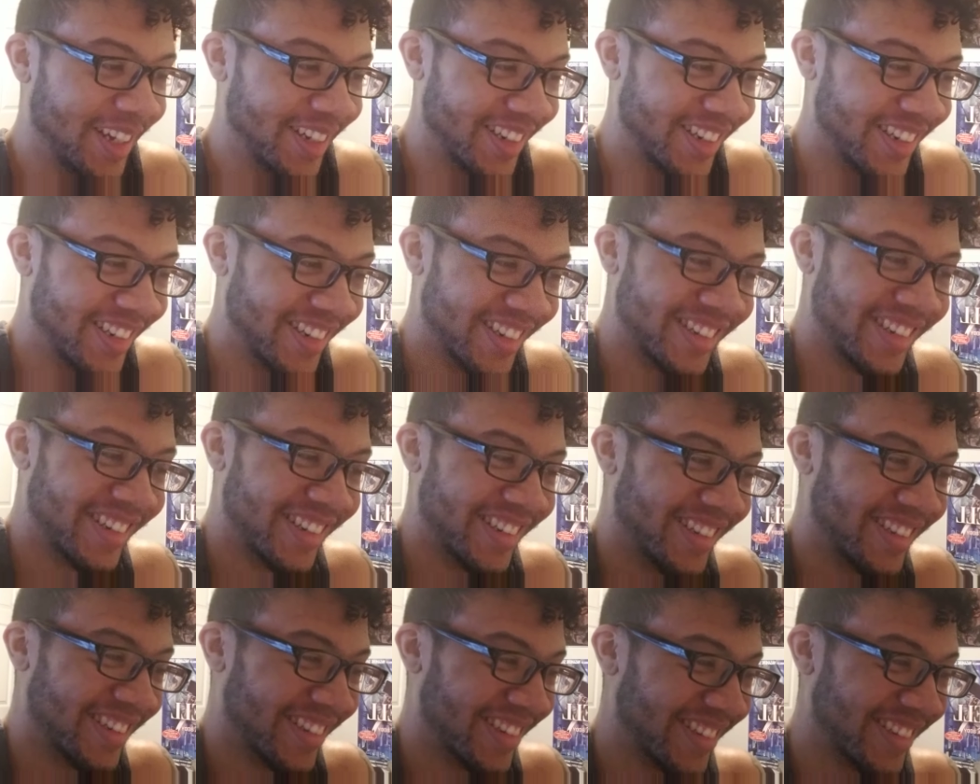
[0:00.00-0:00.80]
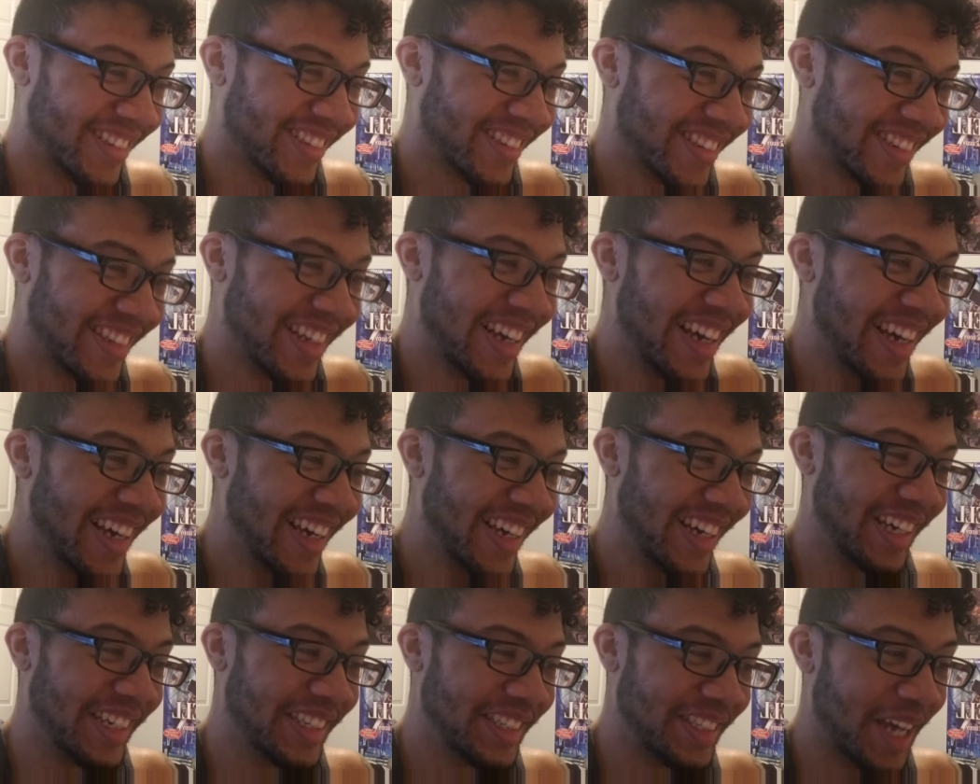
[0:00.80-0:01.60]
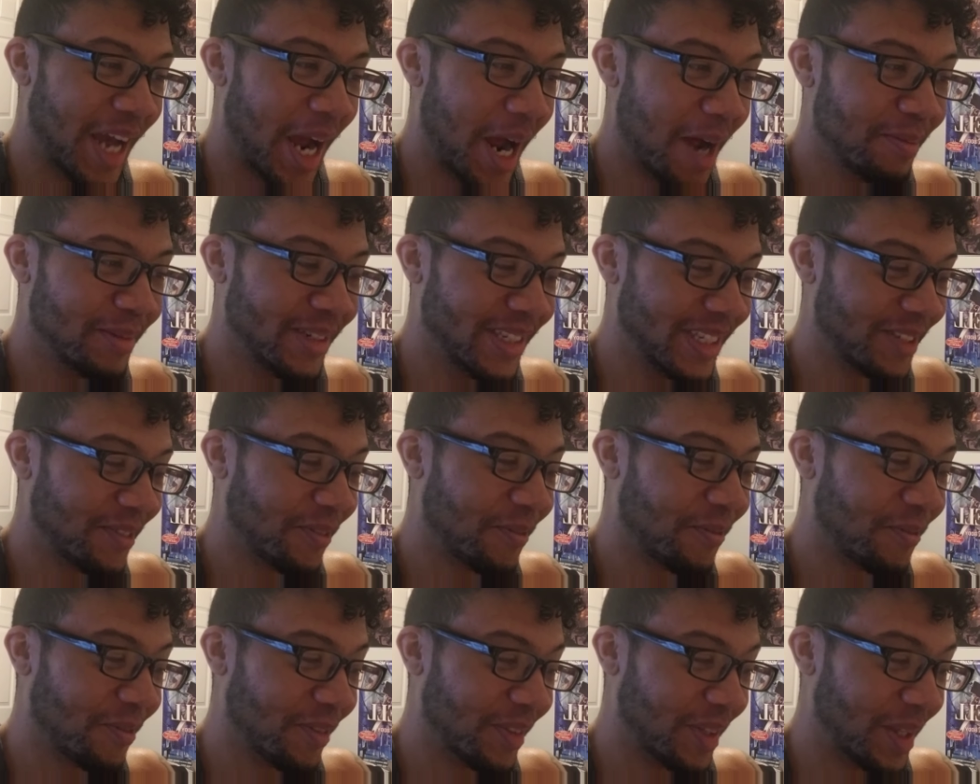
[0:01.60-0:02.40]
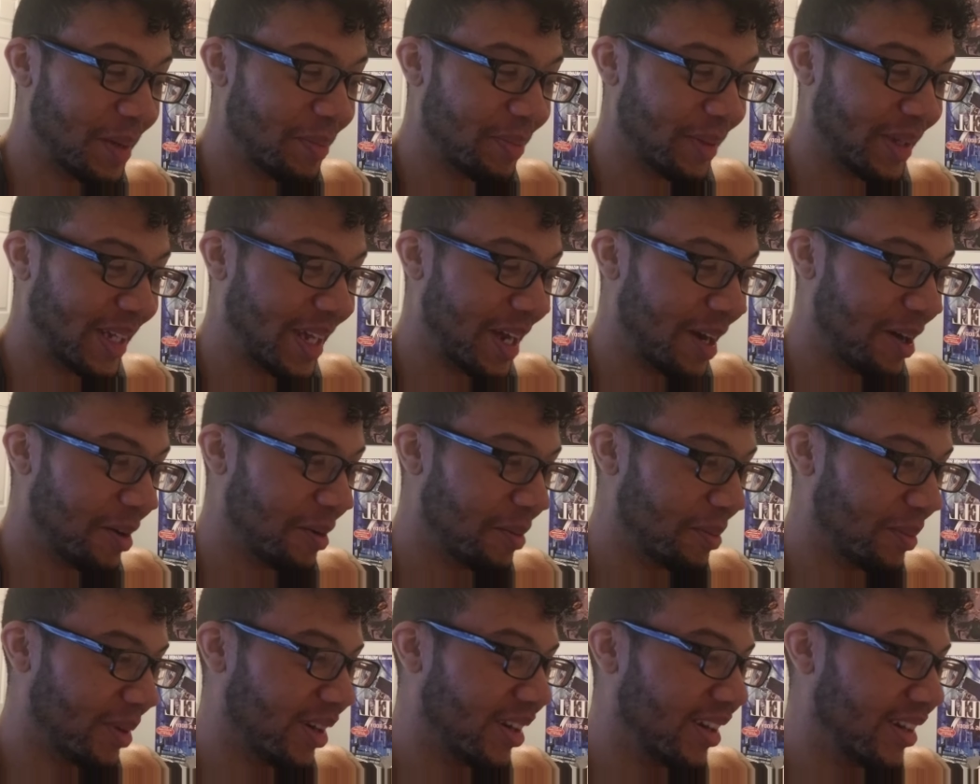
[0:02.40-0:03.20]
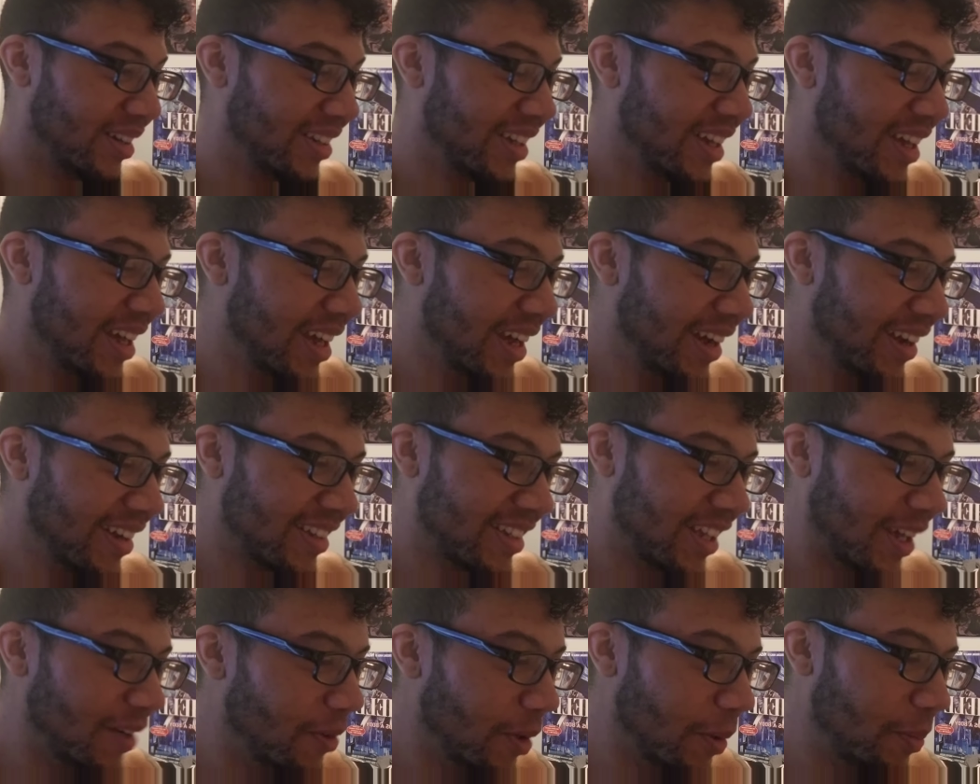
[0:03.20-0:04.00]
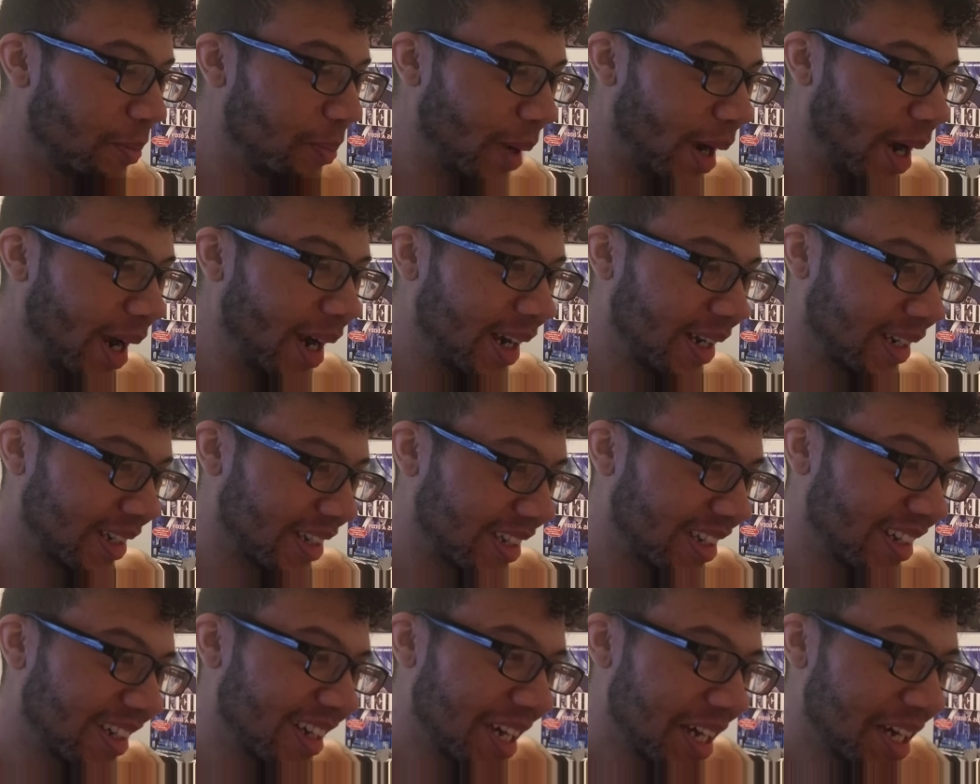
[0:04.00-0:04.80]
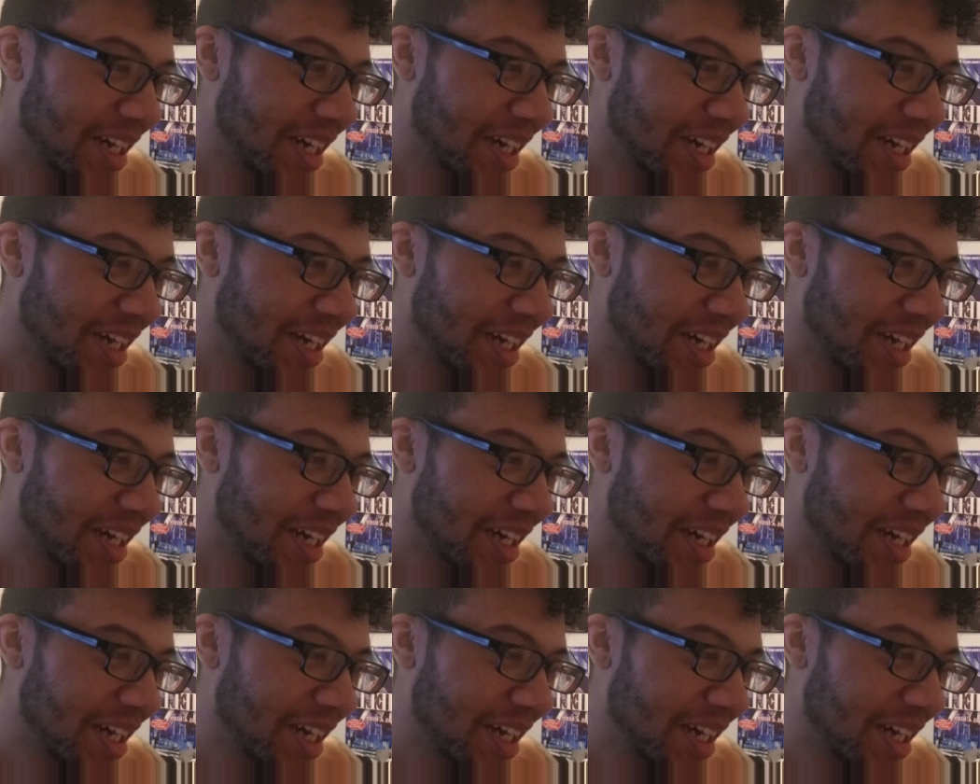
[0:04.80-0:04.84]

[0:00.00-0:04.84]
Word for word: and Gabi's flipping out, man. Give it back.